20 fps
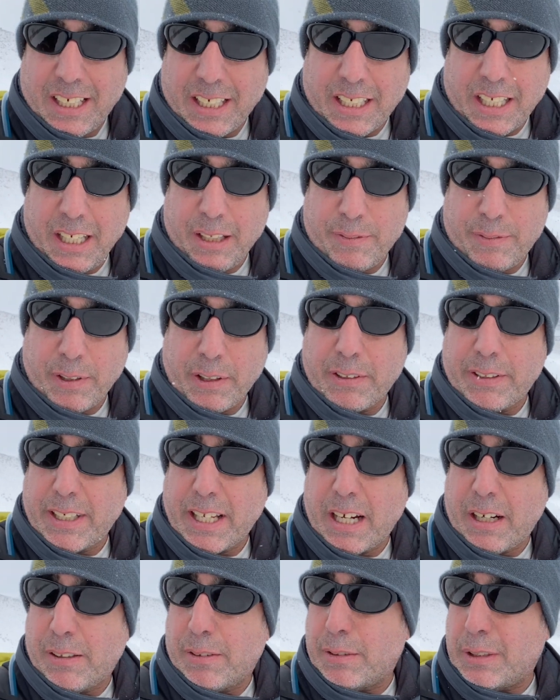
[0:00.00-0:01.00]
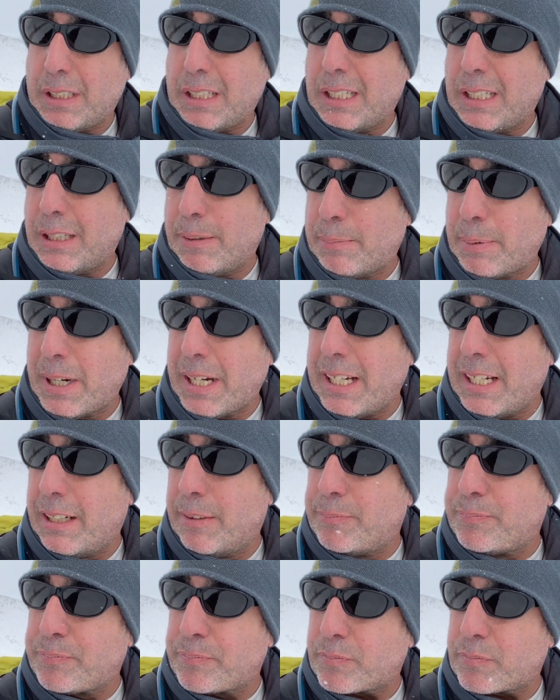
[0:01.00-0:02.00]
can't figure it out, but
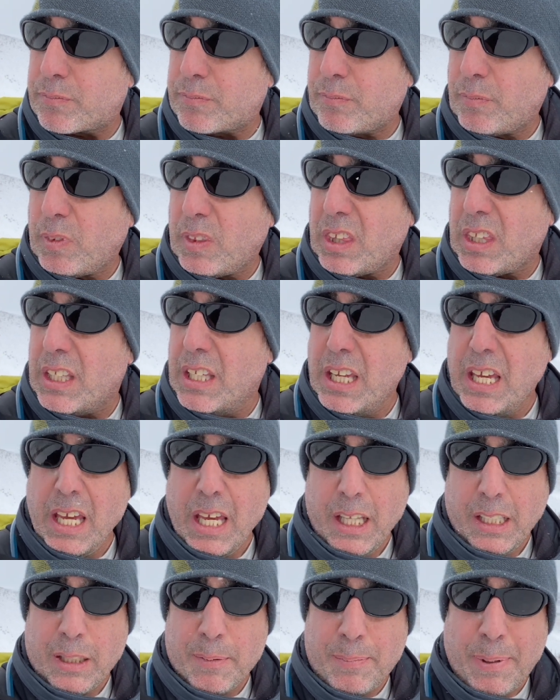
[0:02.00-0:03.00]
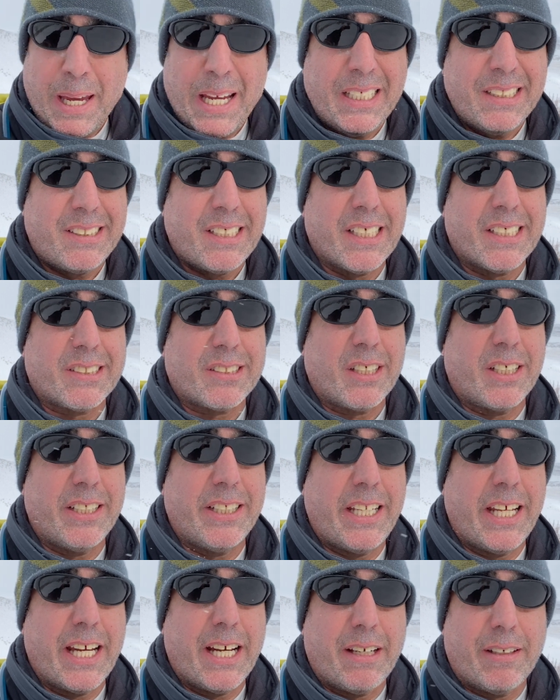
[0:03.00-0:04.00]
the pace has gone
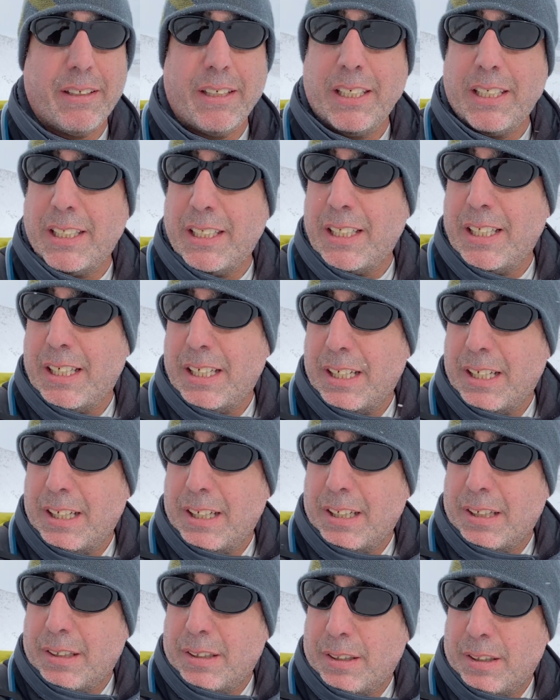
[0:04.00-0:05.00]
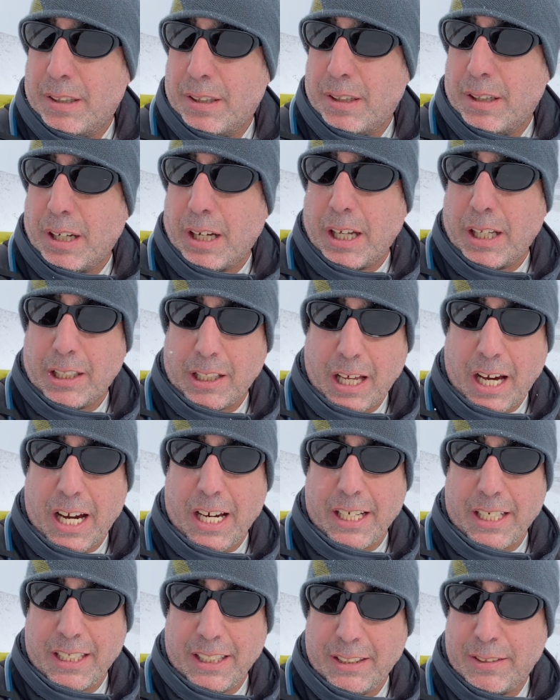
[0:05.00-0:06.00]
down a lot.
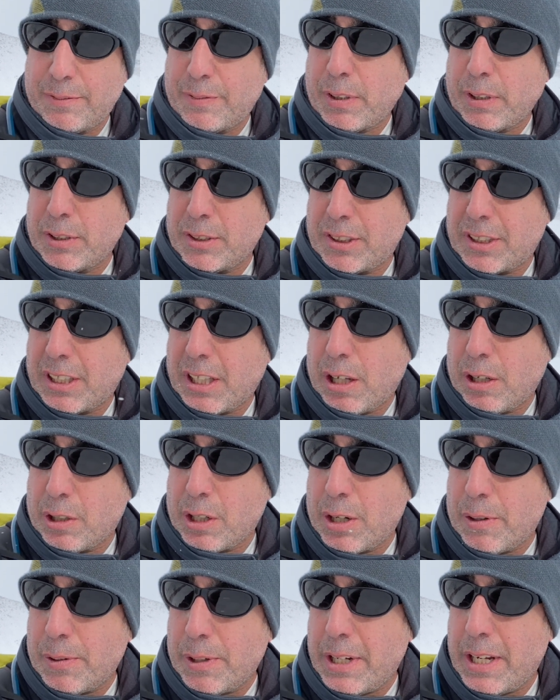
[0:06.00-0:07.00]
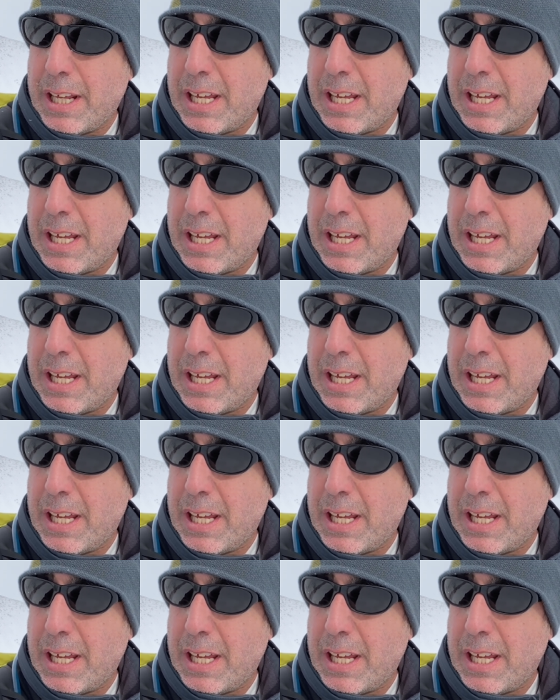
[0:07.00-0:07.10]
It's very slow going.